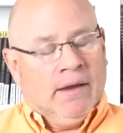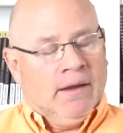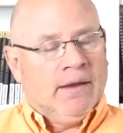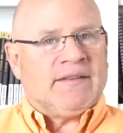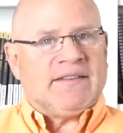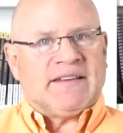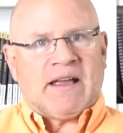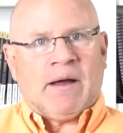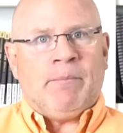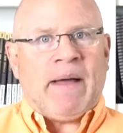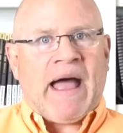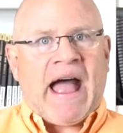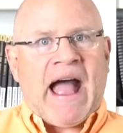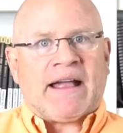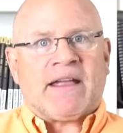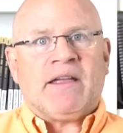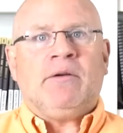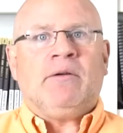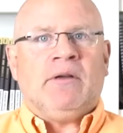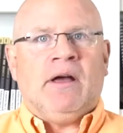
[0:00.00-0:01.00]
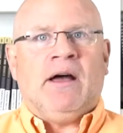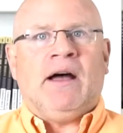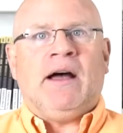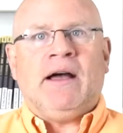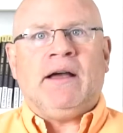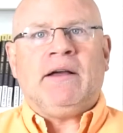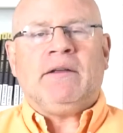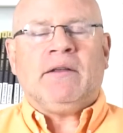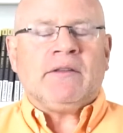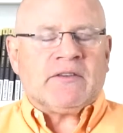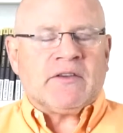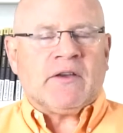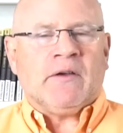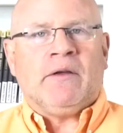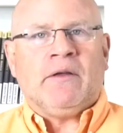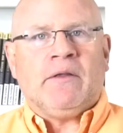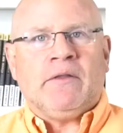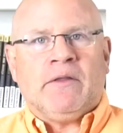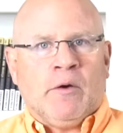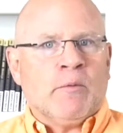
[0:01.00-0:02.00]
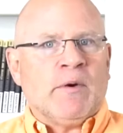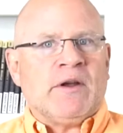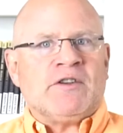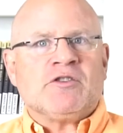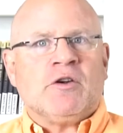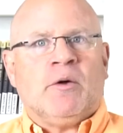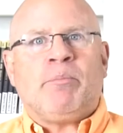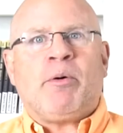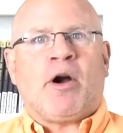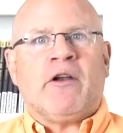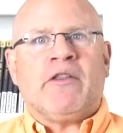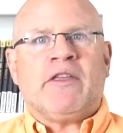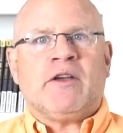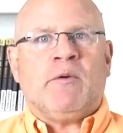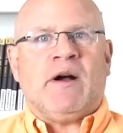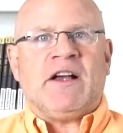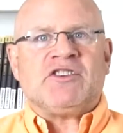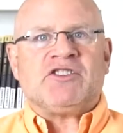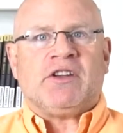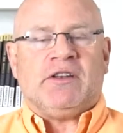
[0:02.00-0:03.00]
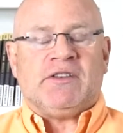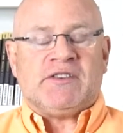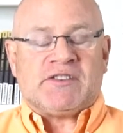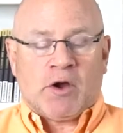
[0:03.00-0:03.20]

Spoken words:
to come back to the original part of the question.